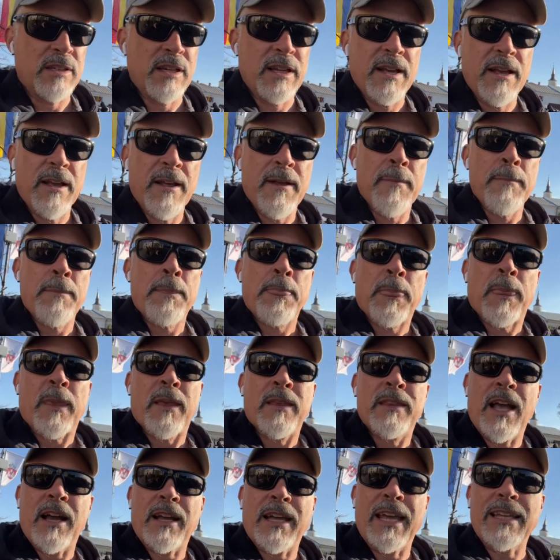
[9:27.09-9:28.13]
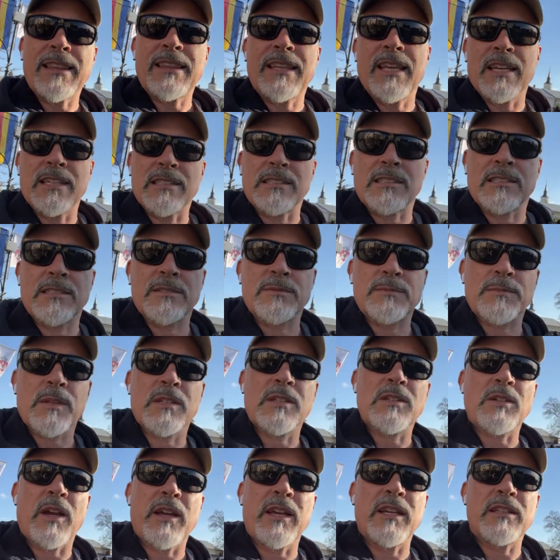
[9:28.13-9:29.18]
Now, get this. I get
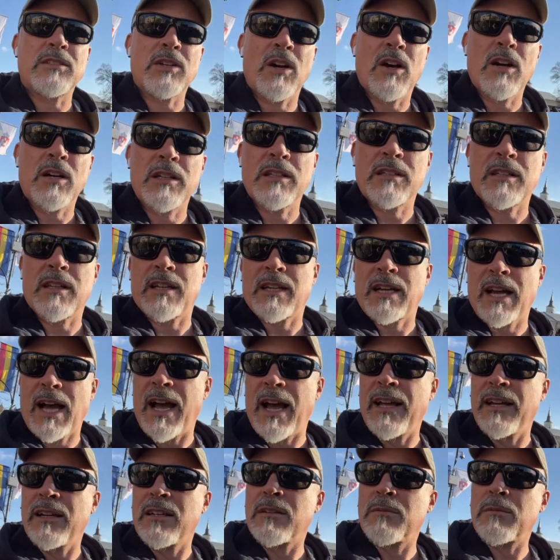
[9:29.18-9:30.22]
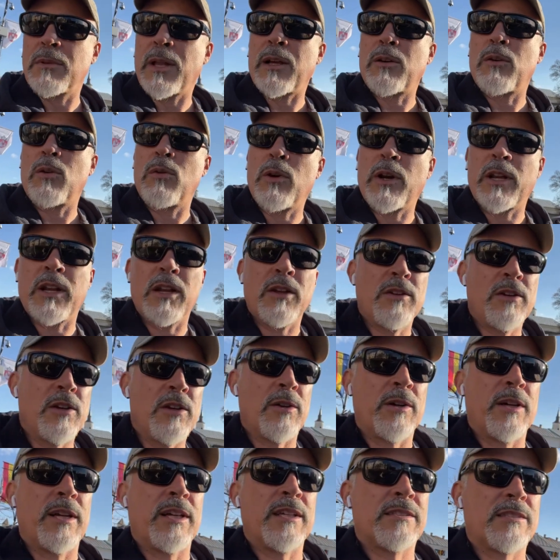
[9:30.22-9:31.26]
talking to the guy. I'm like, "Well, what do you do?" And he
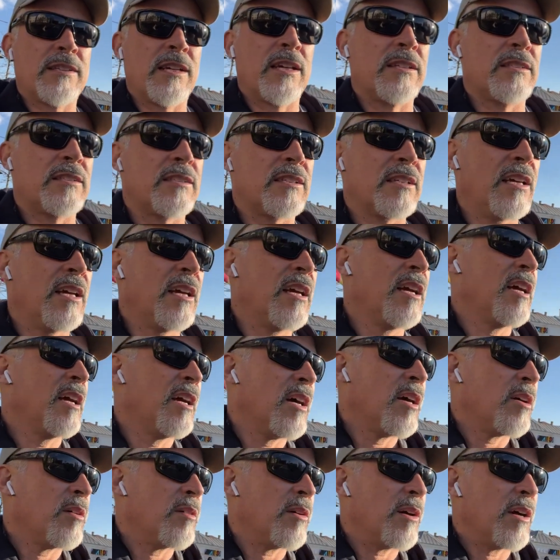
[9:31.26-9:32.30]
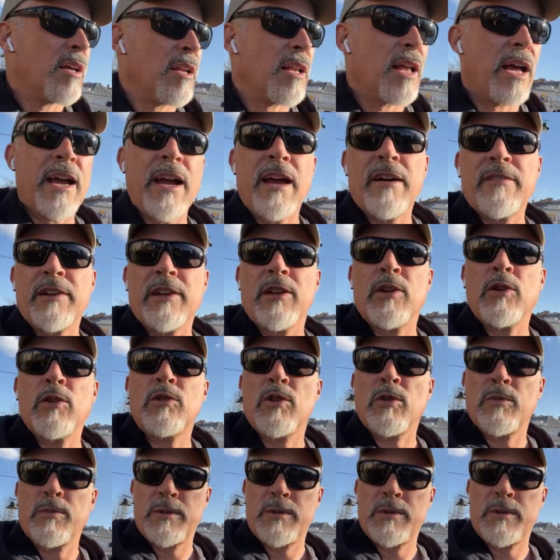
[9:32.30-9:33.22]
says, "Well, I have a YouTube channel."